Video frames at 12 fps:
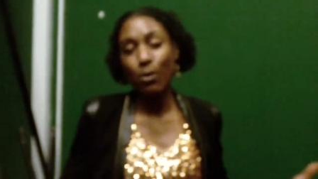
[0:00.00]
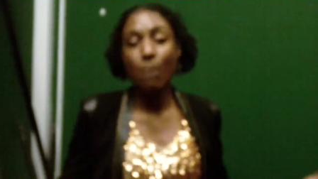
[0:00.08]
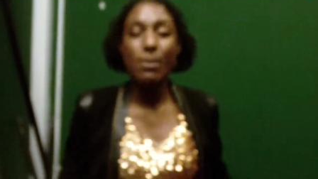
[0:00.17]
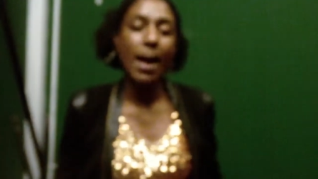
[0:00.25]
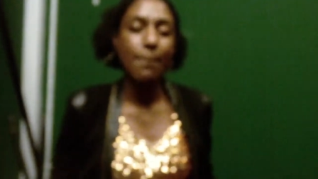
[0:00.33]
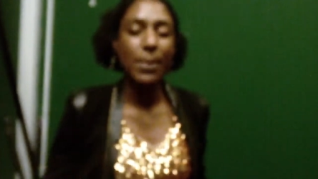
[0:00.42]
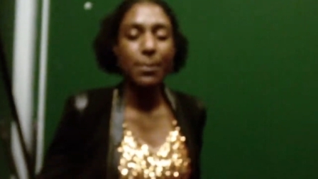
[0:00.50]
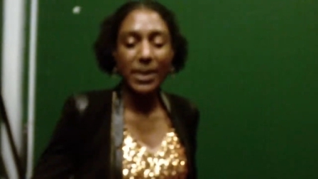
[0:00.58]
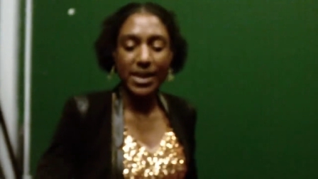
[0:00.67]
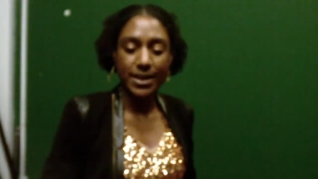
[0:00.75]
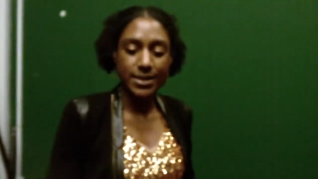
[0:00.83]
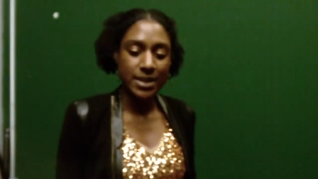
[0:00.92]
women and the
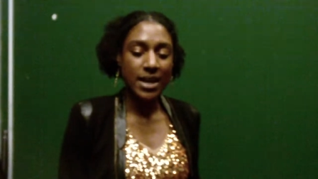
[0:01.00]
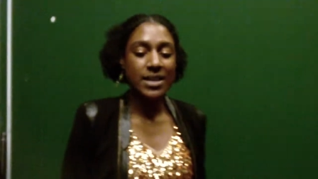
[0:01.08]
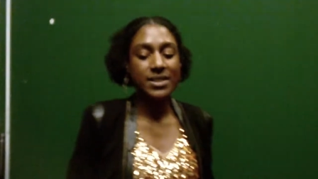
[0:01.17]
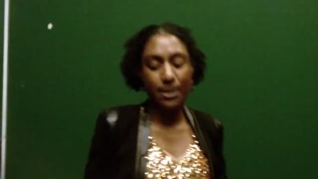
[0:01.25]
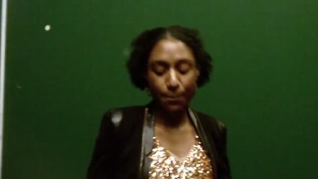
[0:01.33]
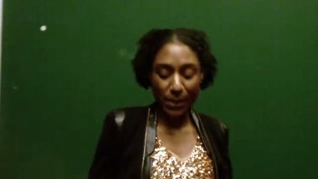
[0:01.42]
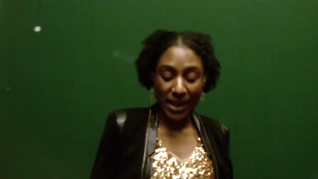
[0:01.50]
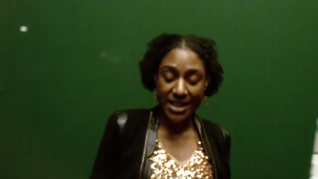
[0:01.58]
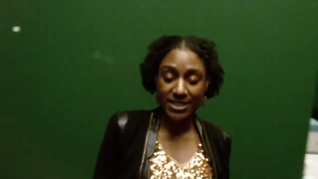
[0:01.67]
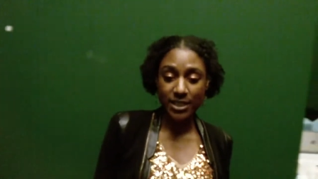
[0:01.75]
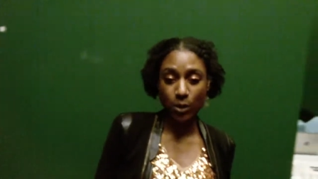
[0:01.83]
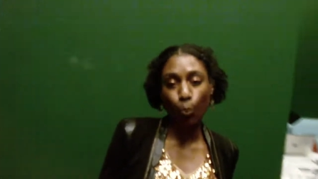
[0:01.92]
beads,
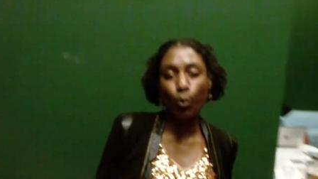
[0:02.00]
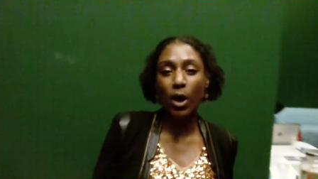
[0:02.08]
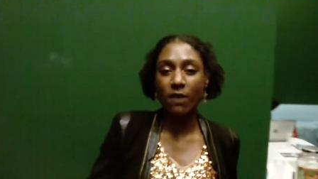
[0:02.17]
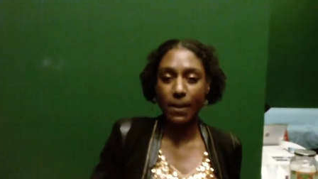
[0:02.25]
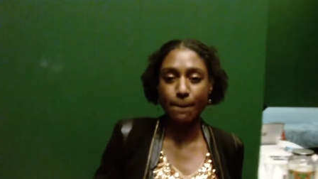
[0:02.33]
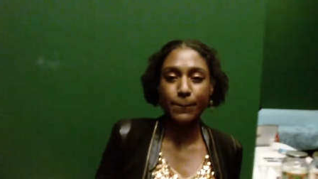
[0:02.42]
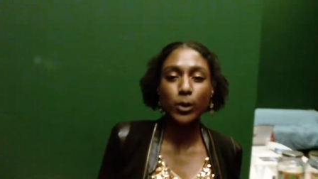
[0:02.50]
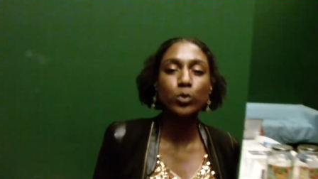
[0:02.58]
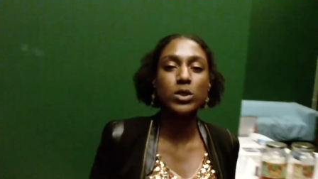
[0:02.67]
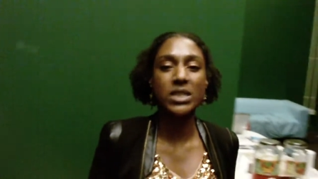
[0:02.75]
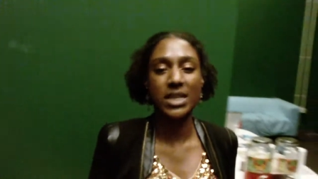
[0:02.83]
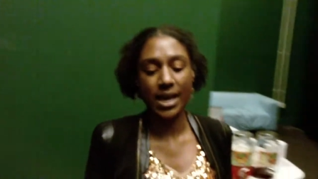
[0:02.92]
symbolizing wealth and
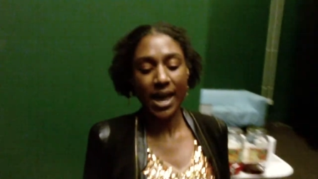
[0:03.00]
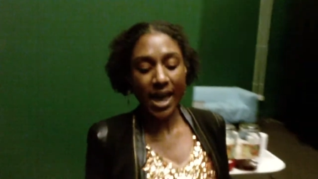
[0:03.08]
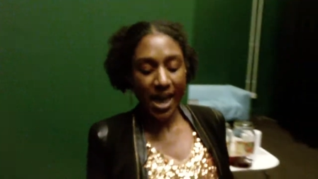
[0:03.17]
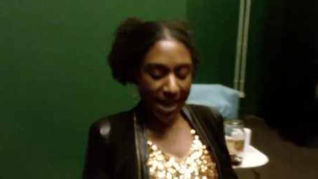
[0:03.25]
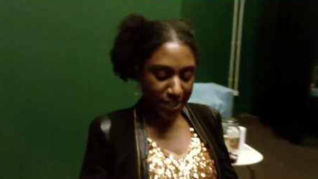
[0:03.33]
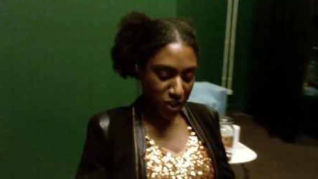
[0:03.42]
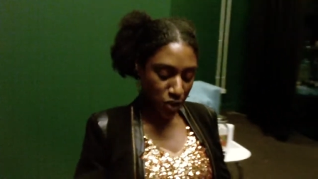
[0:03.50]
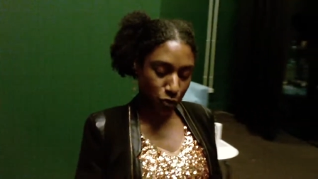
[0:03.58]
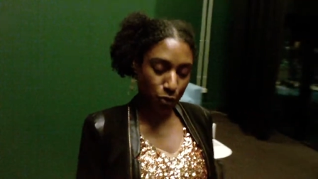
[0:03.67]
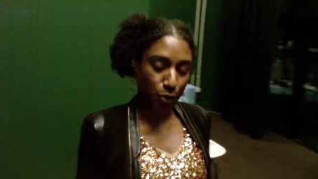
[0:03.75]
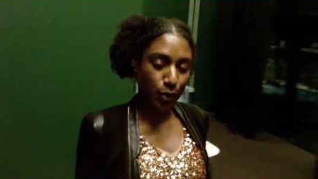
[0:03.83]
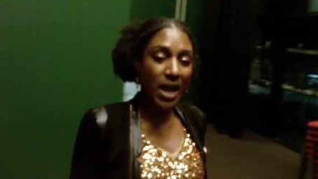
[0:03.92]
beauty.
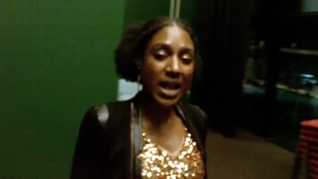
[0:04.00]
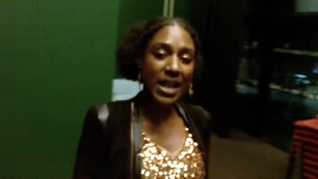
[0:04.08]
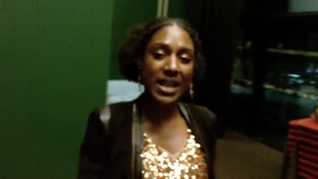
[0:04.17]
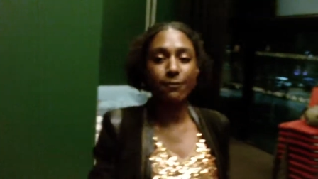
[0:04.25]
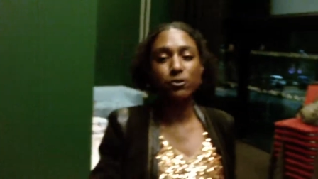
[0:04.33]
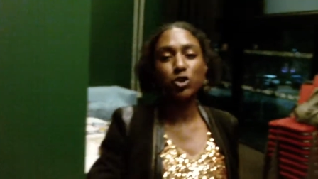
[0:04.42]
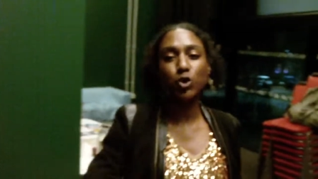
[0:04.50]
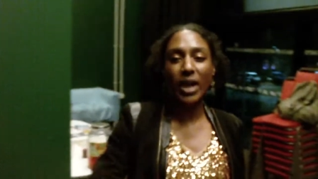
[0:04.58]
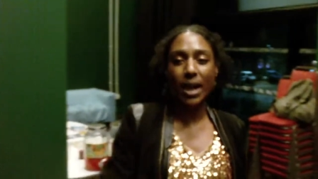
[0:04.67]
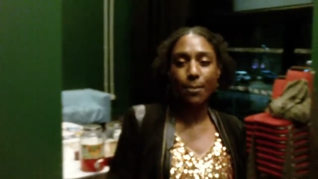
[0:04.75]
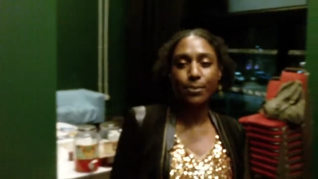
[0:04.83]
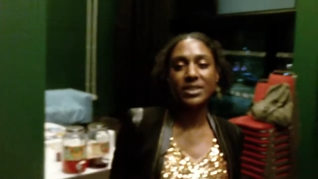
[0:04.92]
Hetero, love, joy
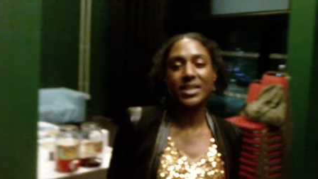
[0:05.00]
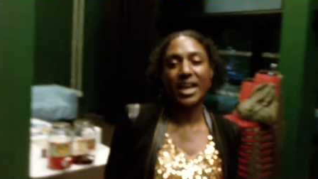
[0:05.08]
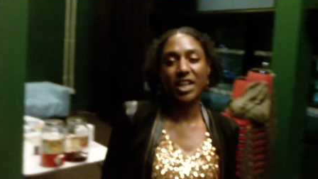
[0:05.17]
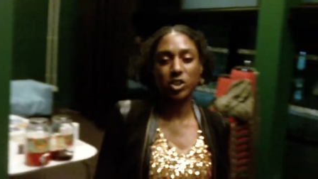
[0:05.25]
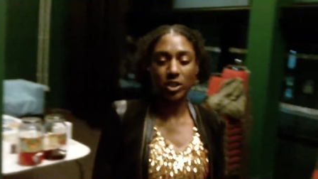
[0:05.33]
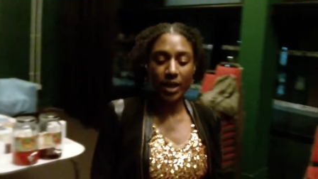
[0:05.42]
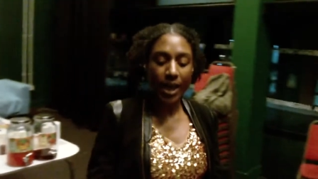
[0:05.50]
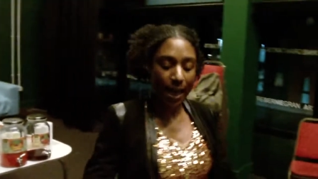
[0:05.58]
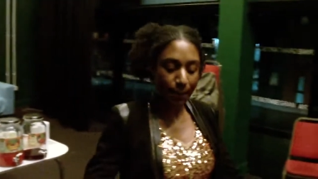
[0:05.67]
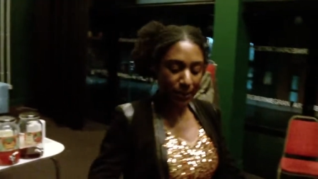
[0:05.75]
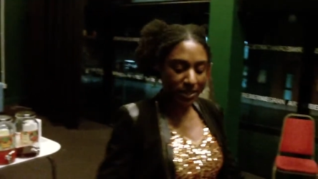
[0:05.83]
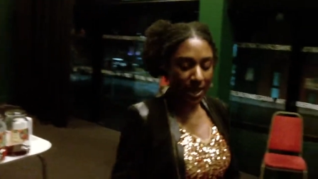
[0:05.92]
and protection.
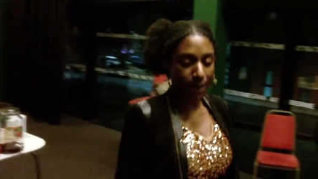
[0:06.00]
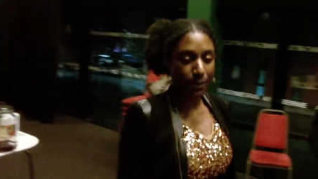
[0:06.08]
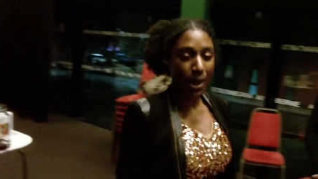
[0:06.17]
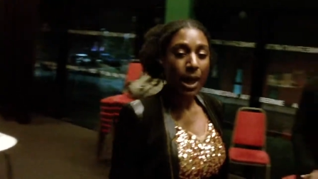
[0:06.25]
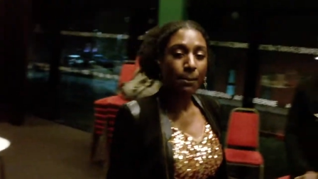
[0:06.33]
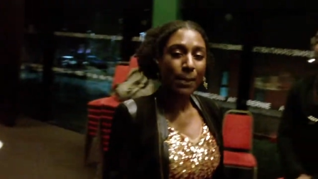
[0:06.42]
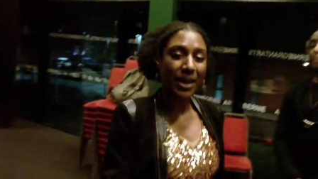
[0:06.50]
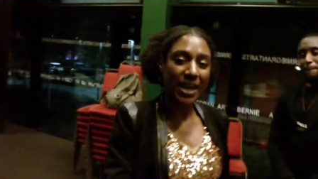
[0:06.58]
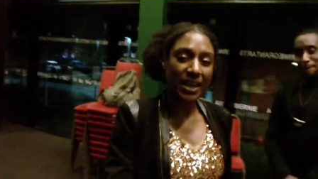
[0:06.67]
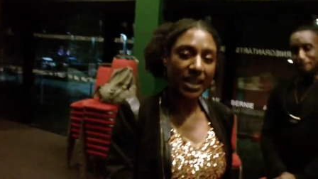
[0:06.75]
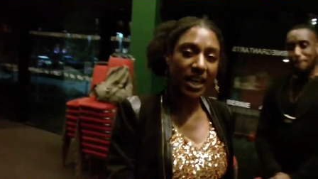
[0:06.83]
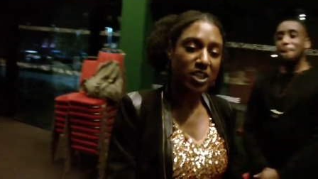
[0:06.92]
Hector, my
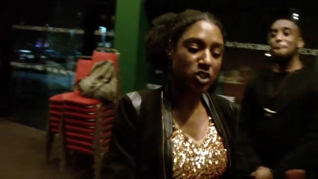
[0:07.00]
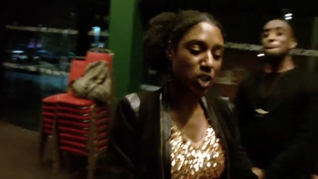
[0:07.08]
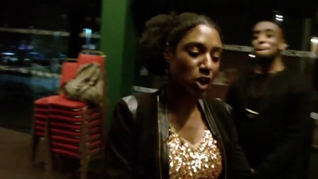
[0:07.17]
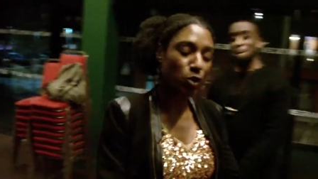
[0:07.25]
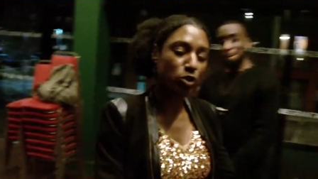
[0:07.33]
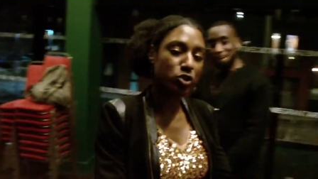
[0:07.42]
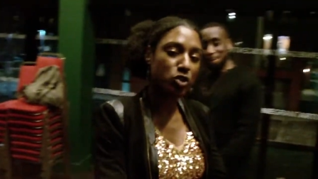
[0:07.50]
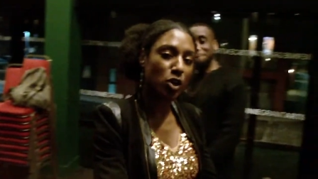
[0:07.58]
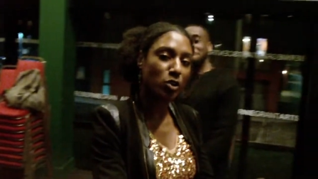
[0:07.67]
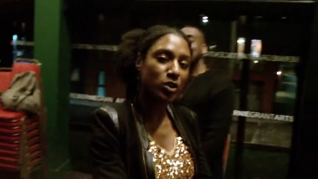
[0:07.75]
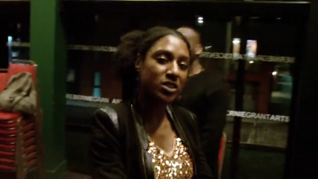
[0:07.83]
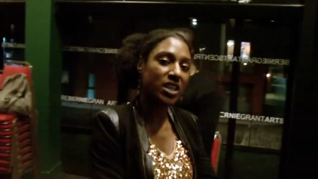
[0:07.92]
healing, eternal,
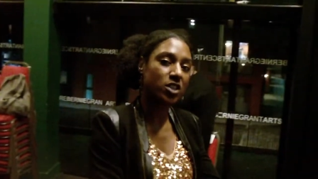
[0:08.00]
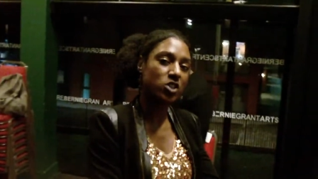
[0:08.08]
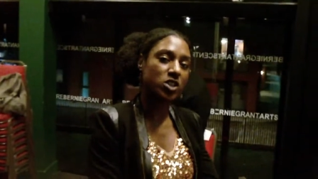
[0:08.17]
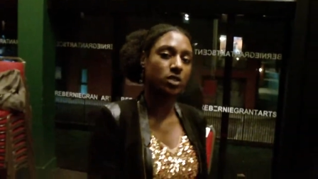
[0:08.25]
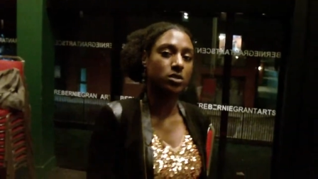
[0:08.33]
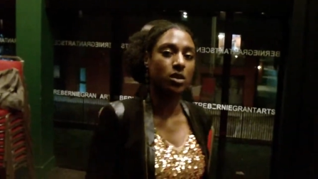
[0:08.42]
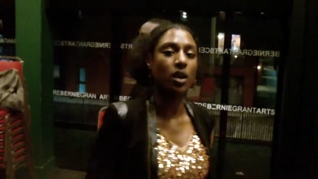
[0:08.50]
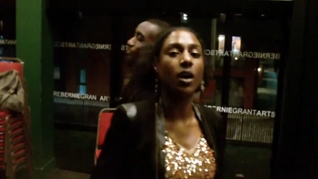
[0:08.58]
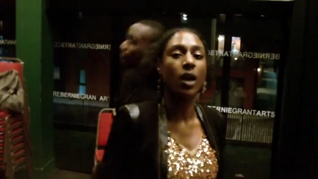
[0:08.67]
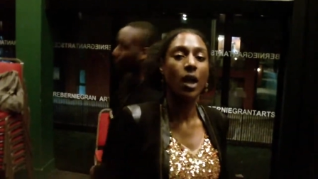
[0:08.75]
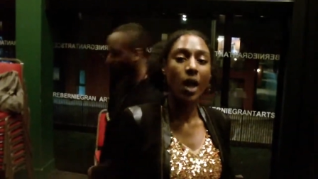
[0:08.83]
external extension. Uh,